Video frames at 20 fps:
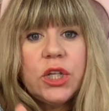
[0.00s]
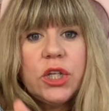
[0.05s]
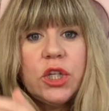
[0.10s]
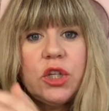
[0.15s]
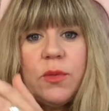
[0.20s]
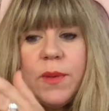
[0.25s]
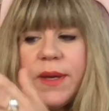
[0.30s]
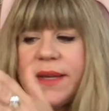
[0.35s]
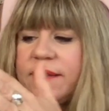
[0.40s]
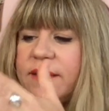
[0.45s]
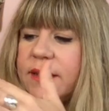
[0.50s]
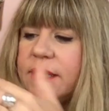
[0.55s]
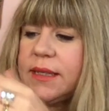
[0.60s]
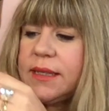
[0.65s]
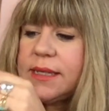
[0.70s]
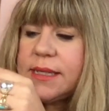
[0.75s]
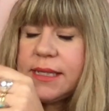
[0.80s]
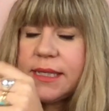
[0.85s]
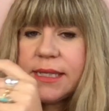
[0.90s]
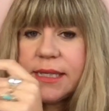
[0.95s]
you
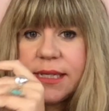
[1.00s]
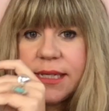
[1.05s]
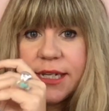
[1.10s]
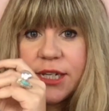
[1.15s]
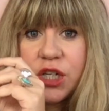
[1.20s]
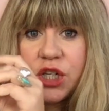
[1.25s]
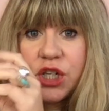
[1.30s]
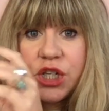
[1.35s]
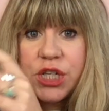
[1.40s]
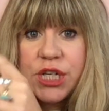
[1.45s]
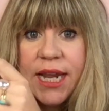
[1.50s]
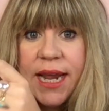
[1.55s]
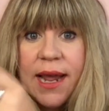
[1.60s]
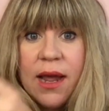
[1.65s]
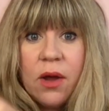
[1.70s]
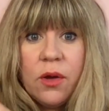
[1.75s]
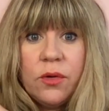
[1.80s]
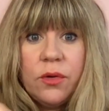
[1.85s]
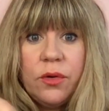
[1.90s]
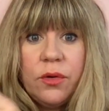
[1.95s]
basically stitch
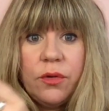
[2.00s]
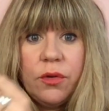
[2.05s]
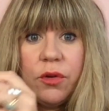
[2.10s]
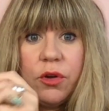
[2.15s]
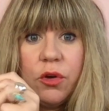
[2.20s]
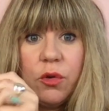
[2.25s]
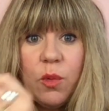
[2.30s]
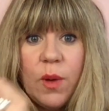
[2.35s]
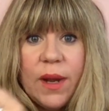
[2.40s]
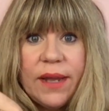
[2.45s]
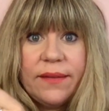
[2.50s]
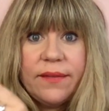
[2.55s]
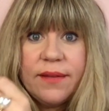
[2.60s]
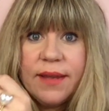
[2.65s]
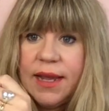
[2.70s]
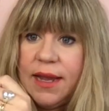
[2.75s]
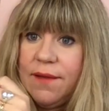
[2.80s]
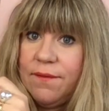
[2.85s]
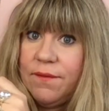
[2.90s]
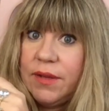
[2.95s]
down your waste
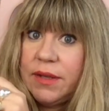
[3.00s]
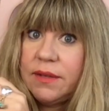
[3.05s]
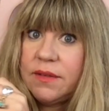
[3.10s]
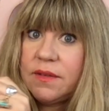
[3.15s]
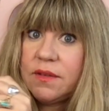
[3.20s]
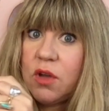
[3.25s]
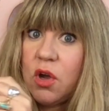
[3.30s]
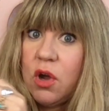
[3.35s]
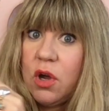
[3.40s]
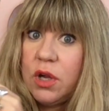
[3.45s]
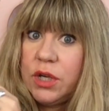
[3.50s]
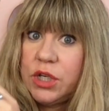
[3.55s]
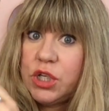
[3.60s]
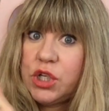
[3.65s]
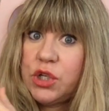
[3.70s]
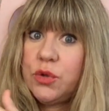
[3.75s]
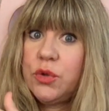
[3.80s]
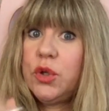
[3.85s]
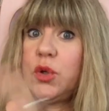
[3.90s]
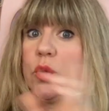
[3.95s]
canvas
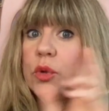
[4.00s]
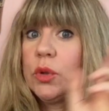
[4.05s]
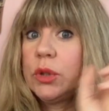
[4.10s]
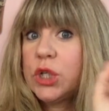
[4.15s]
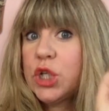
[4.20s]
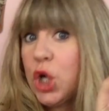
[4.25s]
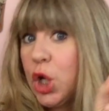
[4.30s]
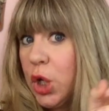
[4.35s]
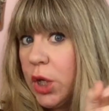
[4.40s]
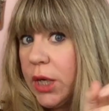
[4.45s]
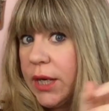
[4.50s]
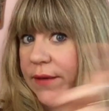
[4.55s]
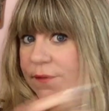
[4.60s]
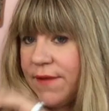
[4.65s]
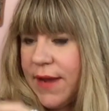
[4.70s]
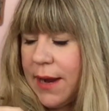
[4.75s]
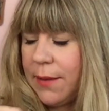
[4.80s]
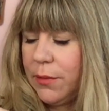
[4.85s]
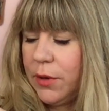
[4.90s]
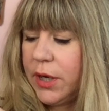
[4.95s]
onto your target
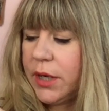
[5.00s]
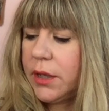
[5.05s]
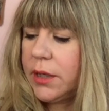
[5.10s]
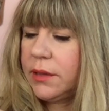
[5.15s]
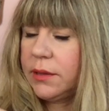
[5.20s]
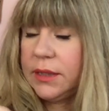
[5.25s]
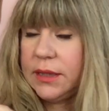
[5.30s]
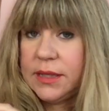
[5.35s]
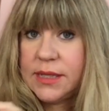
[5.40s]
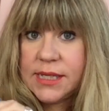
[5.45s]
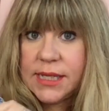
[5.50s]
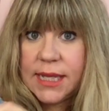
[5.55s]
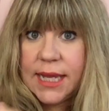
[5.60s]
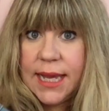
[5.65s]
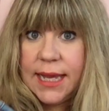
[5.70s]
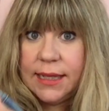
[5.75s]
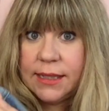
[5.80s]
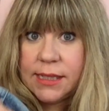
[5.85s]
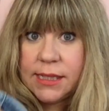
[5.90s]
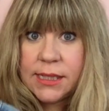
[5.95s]
fabric, in this
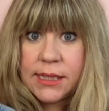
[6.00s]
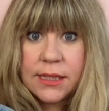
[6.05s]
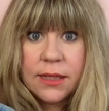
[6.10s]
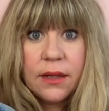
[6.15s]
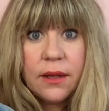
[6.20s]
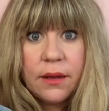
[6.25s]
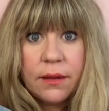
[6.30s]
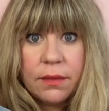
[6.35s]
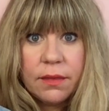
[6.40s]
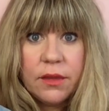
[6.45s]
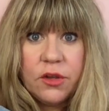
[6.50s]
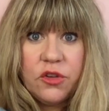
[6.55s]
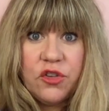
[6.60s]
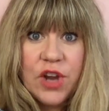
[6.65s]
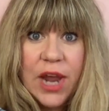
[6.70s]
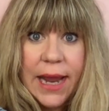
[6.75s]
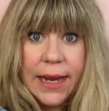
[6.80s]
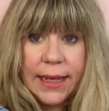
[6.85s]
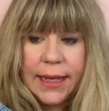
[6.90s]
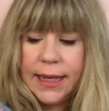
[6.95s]
case the
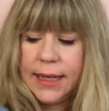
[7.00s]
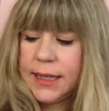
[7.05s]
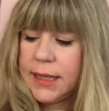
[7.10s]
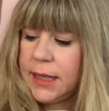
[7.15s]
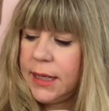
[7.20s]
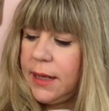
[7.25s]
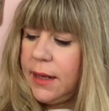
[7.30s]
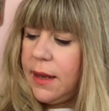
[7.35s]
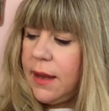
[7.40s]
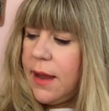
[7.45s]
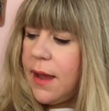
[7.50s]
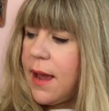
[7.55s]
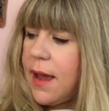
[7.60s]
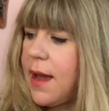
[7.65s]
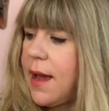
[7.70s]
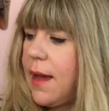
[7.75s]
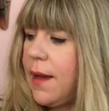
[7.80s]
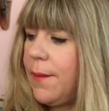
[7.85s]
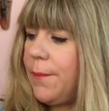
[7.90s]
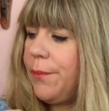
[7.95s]
jacket,
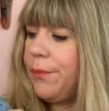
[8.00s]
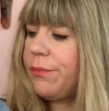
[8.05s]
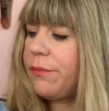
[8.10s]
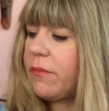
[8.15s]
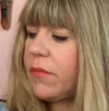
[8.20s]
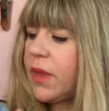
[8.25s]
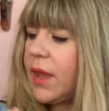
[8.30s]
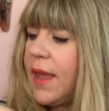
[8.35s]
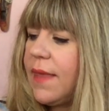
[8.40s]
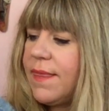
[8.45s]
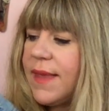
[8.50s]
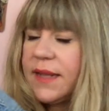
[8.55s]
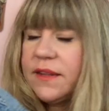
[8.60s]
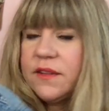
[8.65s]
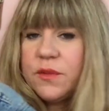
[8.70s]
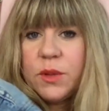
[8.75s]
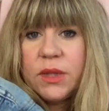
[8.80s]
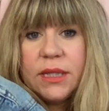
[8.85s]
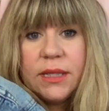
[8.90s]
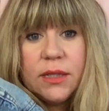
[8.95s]
and
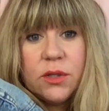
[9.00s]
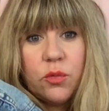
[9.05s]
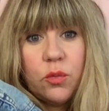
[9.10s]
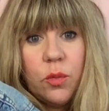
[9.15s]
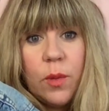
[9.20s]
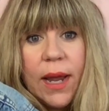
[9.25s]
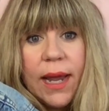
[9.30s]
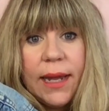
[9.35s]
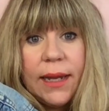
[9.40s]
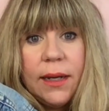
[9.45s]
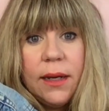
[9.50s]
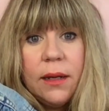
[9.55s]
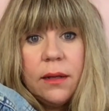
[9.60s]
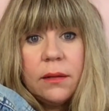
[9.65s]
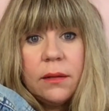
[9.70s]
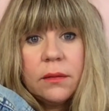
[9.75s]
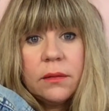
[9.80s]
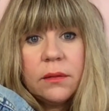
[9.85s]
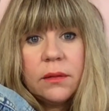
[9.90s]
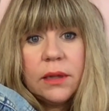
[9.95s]
that's what these red
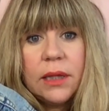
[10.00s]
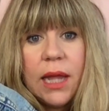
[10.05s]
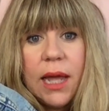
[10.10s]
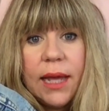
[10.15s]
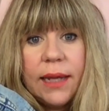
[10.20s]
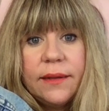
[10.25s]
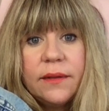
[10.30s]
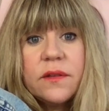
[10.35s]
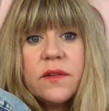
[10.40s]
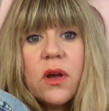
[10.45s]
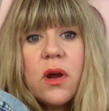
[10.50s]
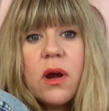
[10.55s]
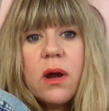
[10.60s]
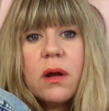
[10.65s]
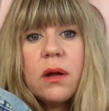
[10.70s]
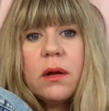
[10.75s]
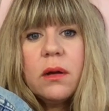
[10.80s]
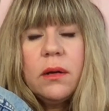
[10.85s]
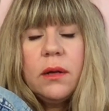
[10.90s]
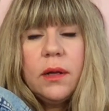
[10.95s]
lines
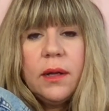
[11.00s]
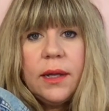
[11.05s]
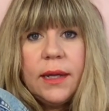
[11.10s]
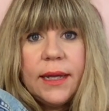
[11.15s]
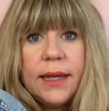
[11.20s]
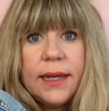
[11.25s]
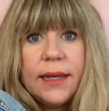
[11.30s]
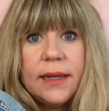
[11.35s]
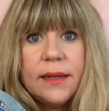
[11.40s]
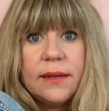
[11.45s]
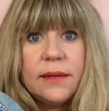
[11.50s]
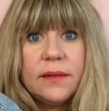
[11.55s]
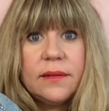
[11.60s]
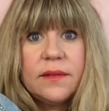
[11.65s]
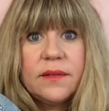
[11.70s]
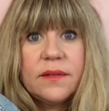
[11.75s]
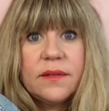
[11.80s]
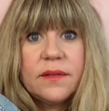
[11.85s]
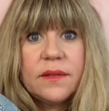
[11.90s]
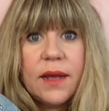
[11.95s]
are.
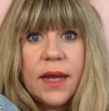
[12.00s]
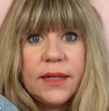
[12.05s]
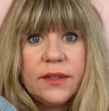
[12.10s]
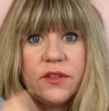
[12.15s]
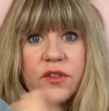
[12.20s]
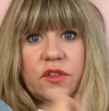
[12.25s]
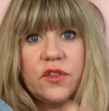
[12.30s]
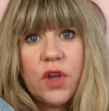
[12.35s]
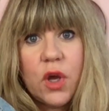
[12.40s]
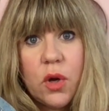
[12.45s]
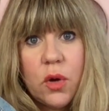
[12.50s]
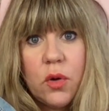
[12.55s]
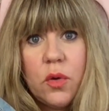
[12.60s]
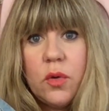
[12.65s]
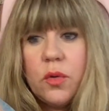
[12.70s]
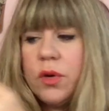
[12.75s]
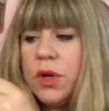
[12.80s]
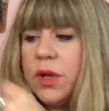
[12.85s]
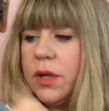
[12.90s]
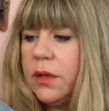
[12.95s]
I
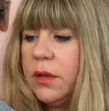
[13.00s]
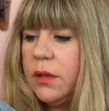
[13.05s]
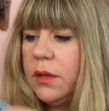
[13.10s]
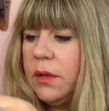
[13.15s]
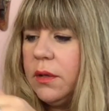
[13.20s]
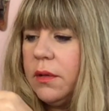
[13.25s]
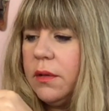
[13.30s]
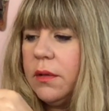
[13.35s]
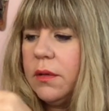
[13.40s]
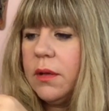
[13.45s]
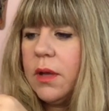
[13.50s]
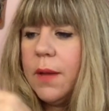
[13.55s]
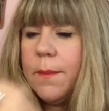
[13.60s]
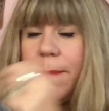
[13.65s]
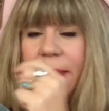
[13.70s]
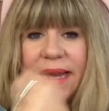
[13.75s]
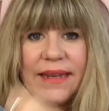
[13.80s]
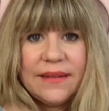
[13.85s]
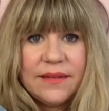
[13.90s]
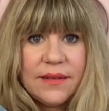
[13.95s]
sewed a
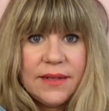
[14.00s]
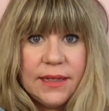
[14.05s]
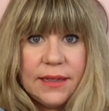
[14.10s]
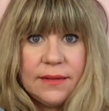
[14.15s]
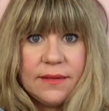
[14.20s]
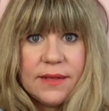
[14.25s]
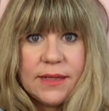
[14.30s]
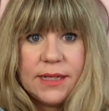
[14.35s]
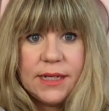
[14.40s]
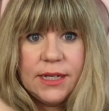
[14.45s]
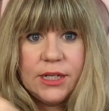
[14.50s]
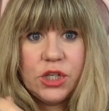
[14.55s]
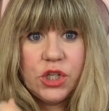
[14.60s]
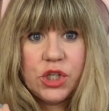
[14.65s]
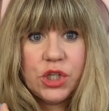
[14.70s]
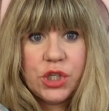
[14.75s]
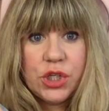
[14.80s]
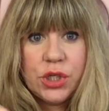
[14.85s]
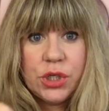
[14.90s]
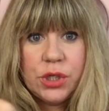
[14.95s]
basting
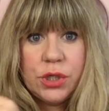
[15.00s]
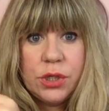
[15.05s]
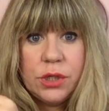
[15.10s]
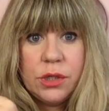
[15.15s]
stitch